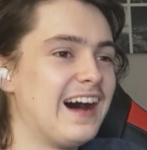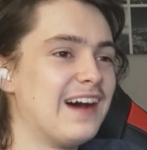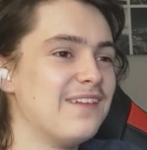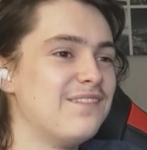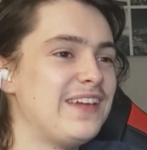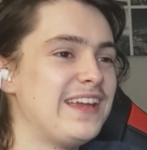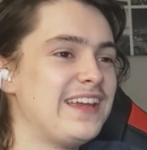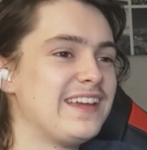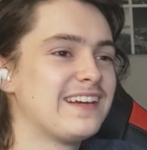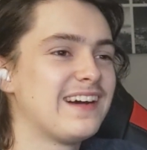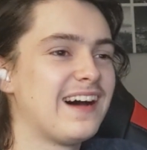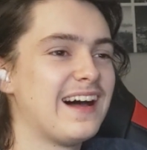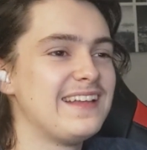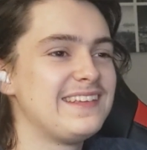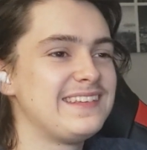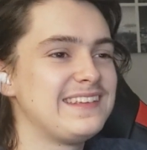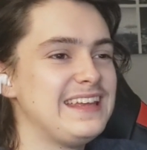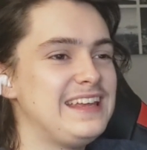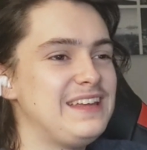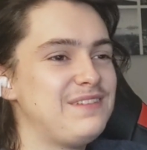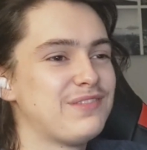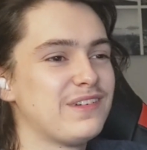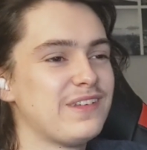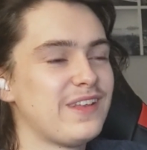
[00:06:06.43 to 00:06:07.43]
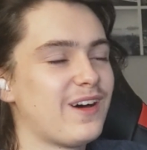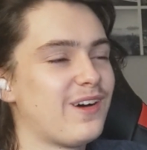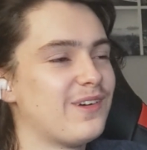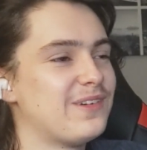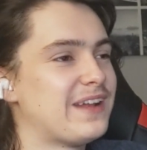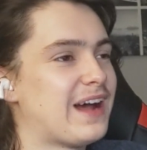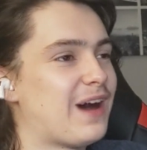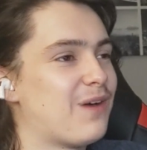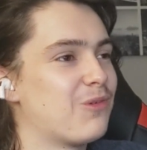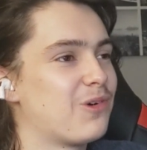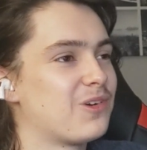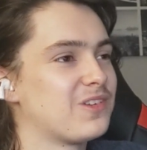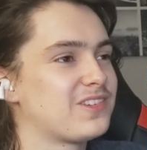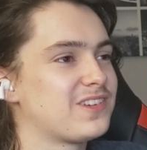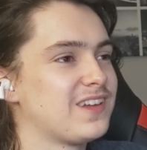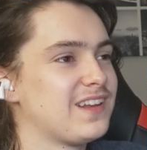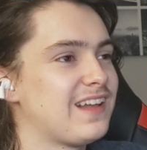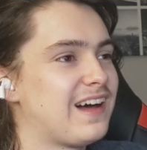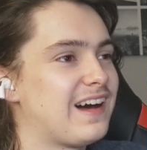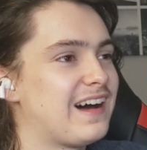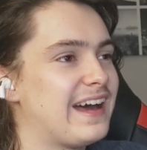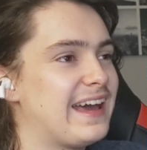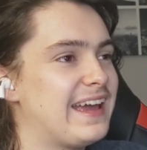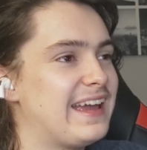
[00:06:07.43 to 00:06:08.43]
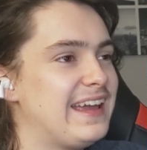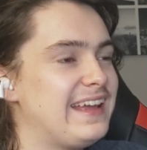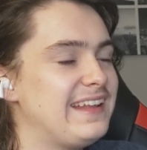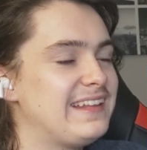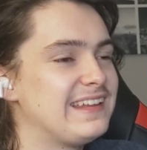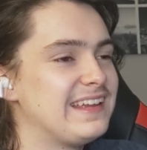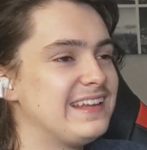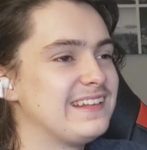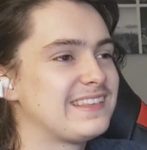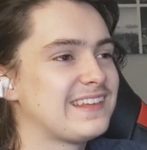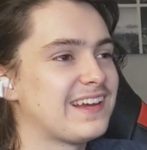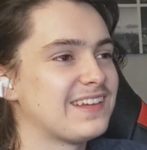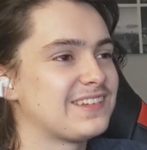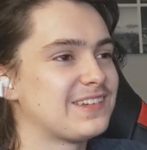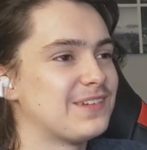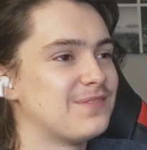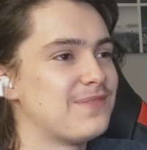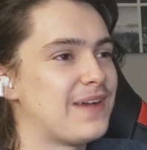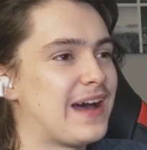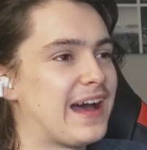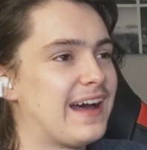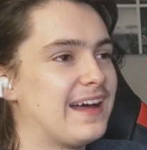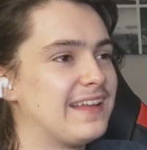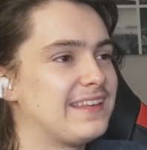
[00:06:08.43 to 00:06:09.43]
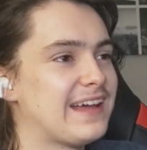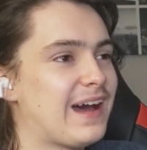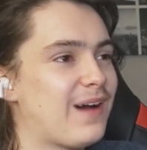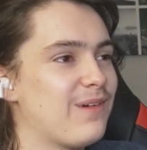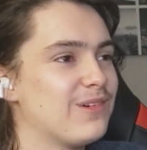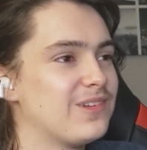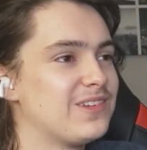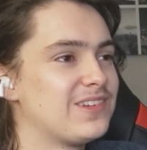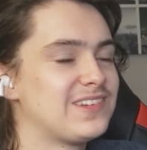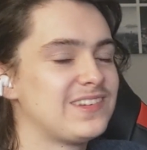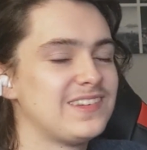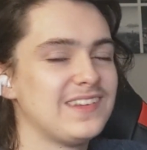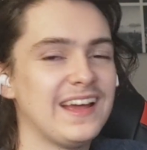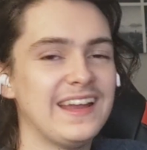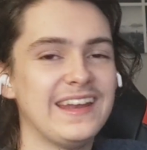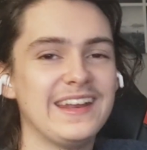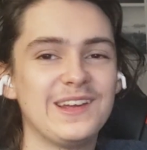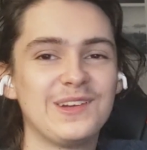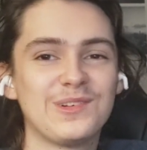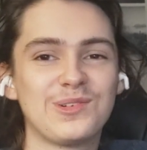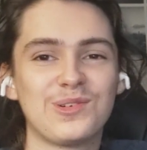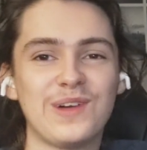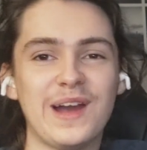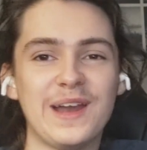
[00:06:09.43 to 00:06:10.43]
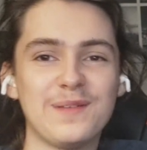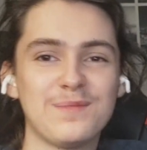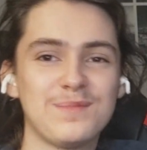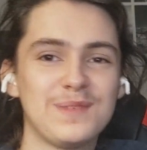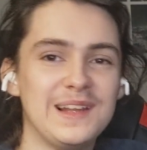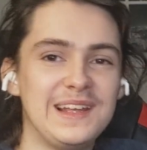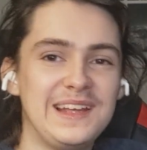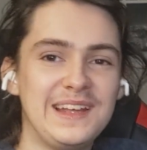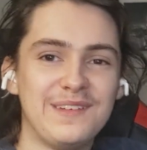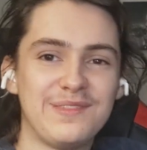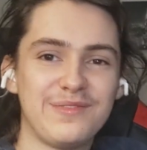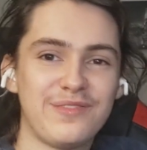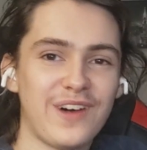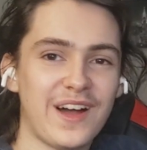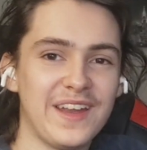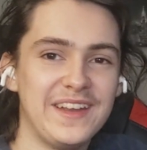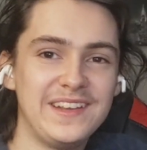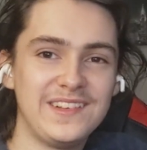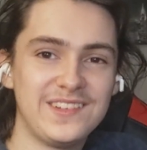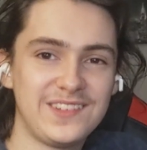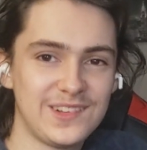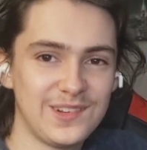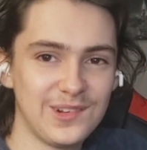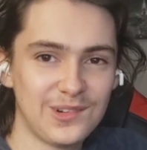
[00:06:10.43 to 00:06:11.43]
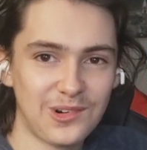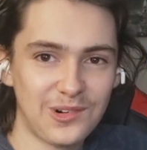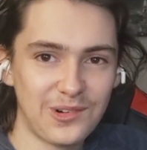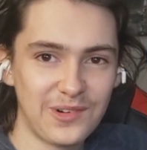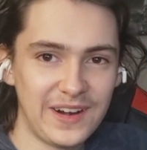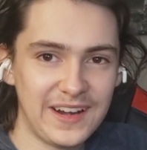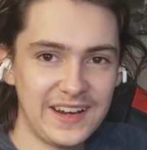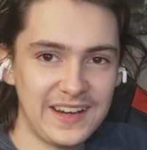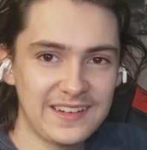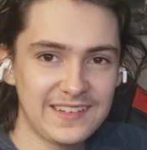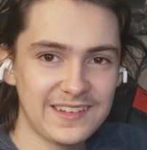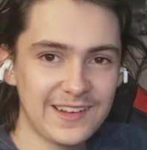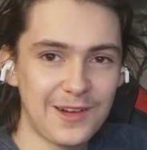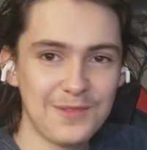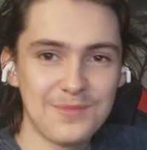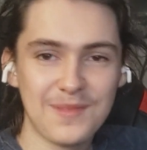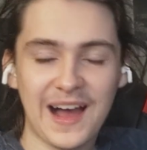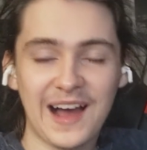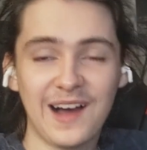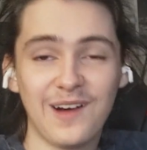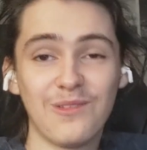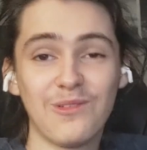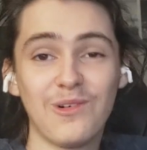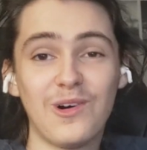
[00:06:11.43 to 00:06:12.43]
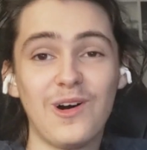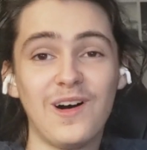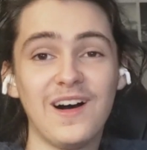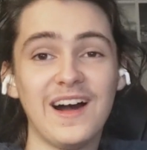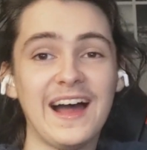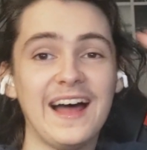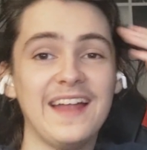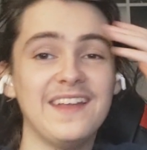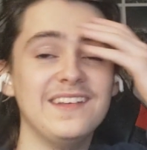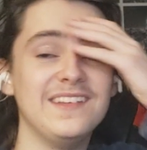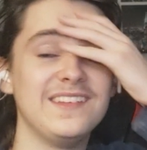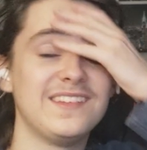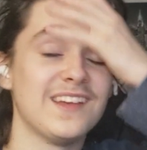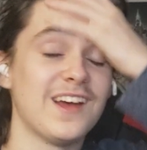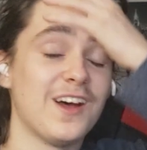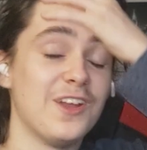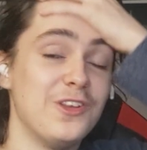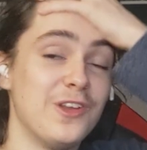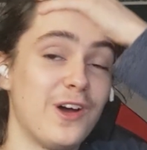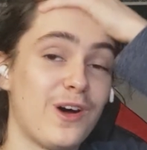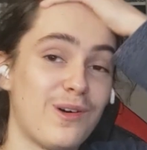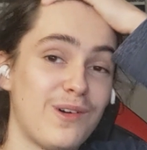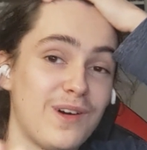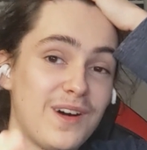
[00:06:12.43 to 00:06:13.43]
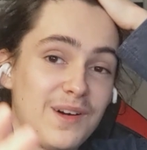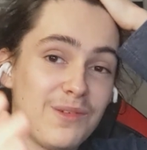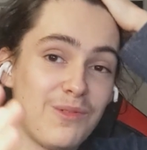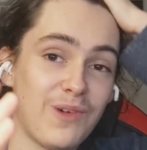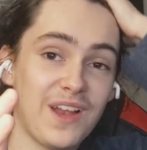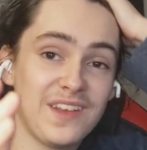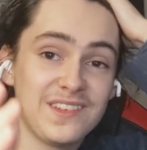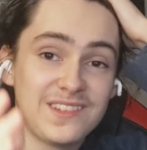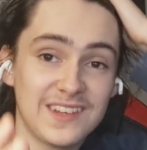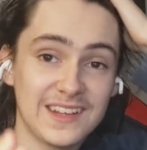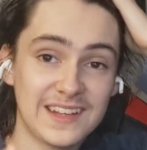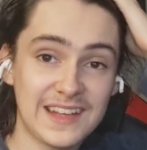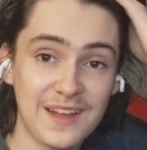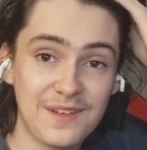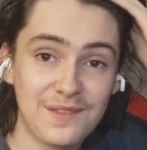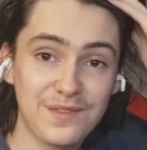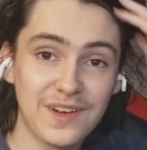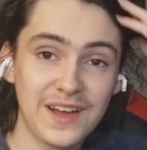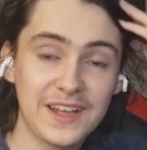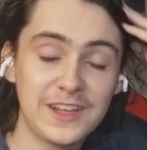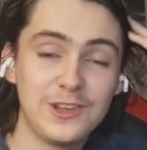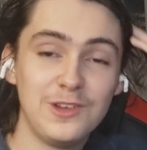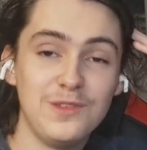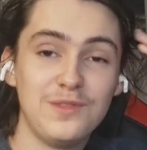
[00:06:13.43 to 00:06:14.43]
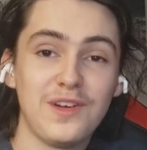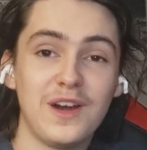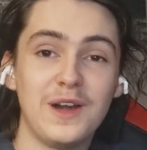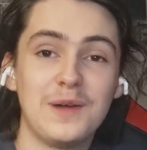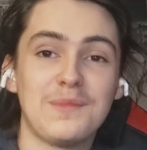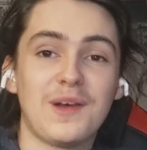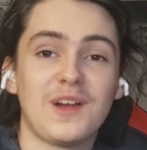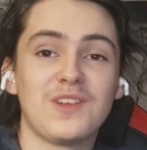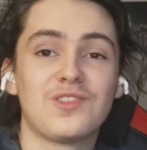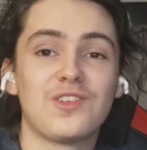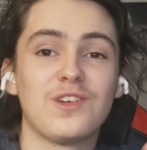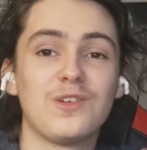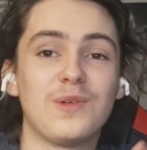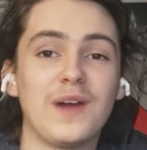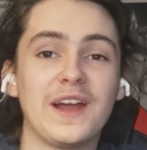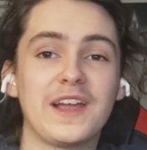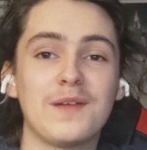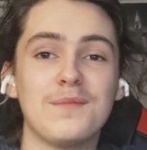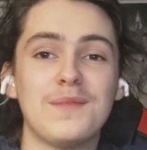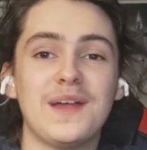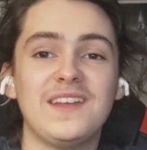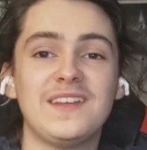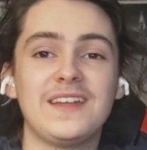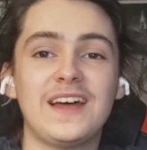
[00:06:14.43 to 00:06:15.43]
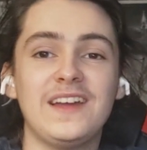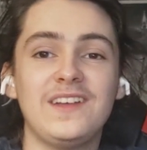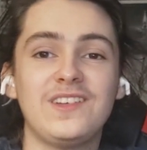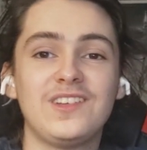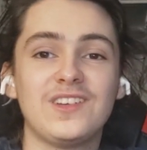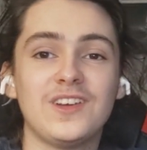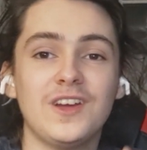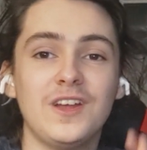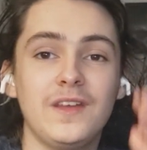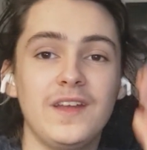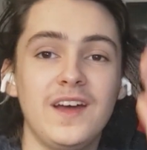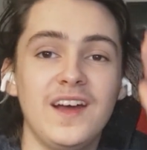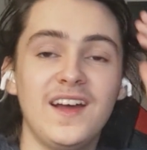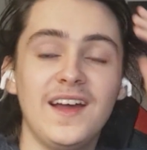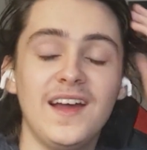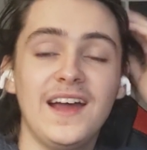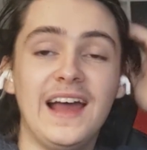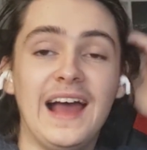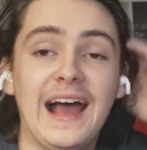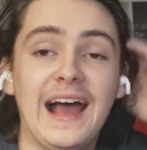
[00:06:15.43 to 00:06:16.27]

I mean, guys, even though that was a lie, it, it doesn't matter. That was an incredibly funny story, no matter what. And uh, Noah, once again, thank you very much for the recommendation.